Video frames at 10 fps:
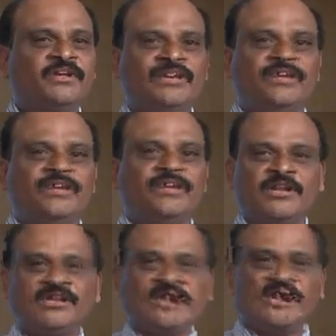very
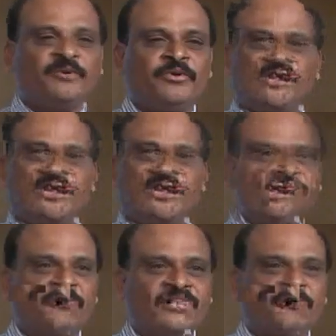vital
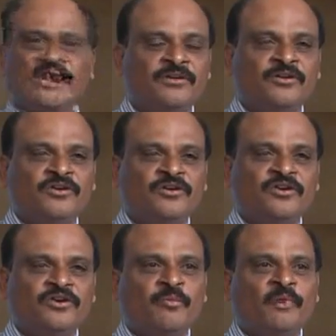important point.
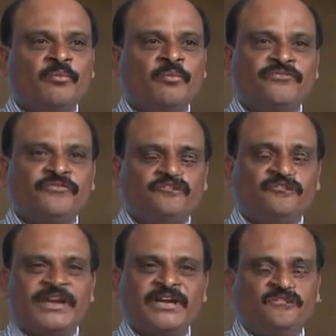No matter if you
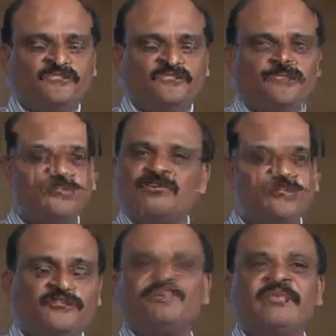don't get lesser
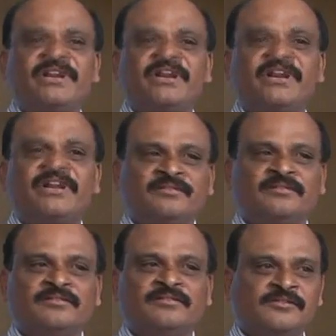amount, doesn't matter.
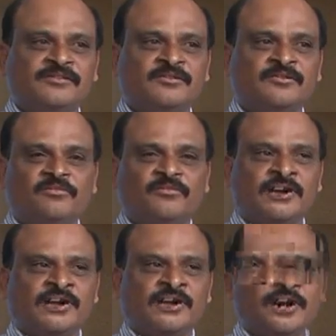
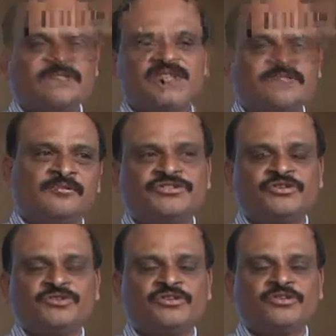But always it
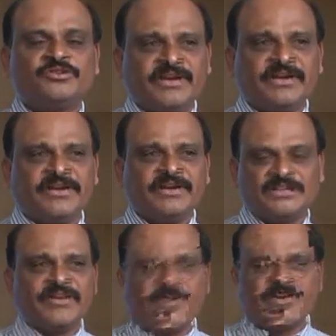should be at the interest
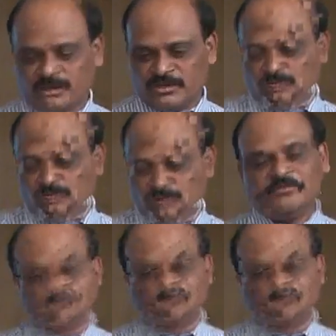of customer only.